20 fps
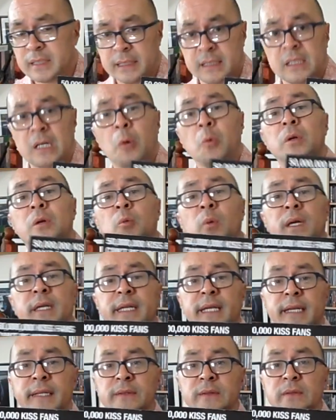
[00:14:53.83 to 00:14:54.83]
an older one
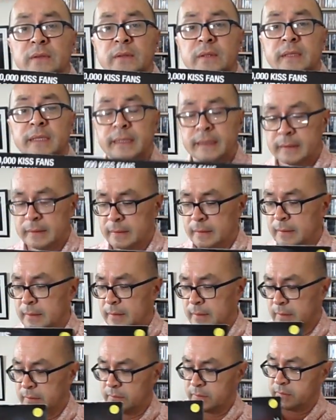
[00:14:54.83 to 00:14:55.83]
again, sort of thing.
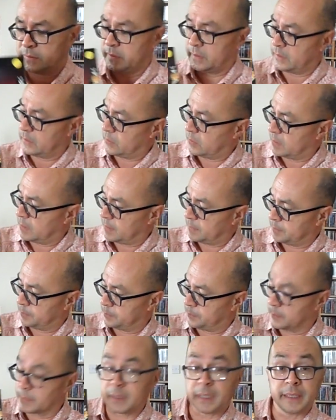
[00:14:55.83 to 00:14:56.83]
So
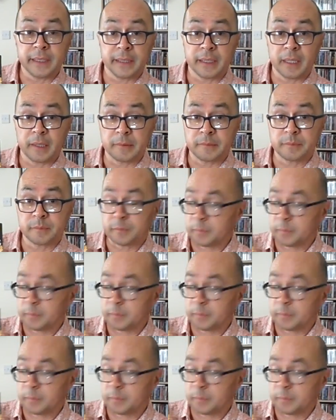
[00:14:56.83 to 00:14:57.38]
there you go.